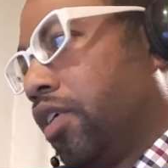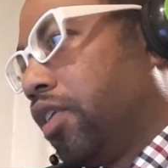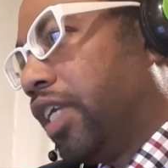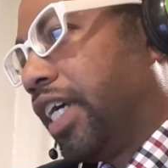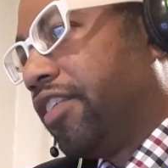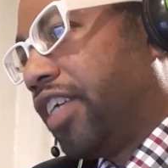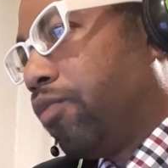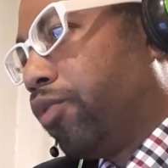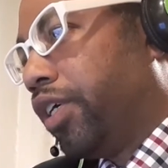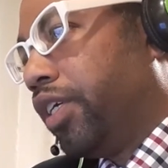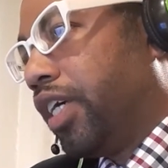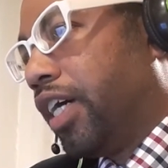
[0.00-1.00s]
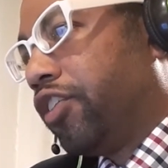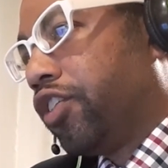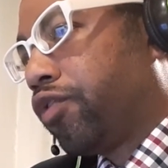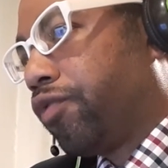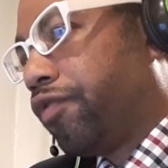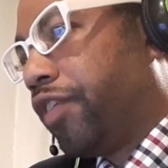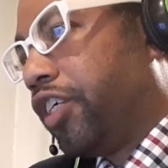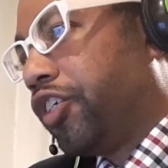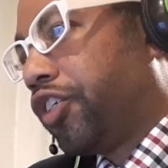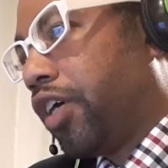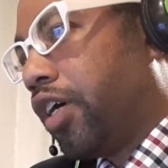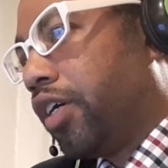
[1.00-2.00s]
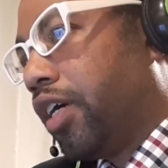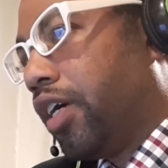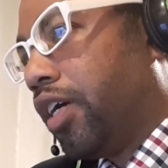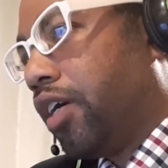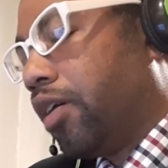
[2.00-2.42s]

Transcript: like I said, we just finished our